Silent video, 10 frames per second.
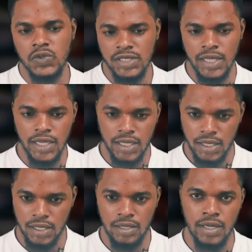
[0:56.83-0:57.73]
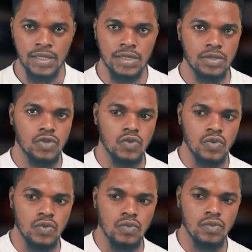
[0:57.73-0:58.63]
we take, right,
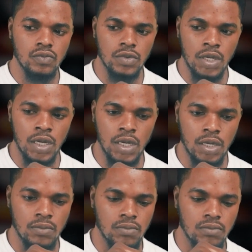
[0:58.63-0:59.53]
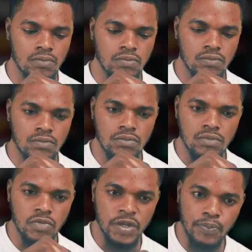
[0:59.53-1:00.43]
to
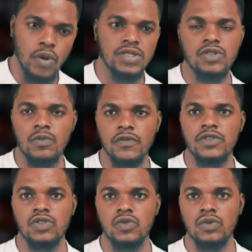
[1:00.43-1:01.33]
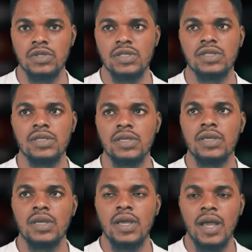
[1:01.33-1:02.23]
report some of these stories
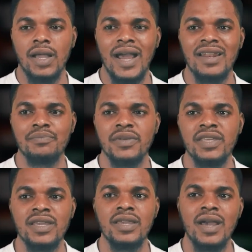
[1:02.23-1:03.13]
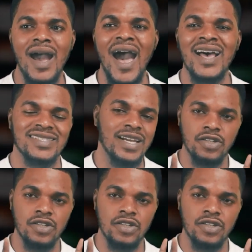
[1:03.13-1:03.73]
can be as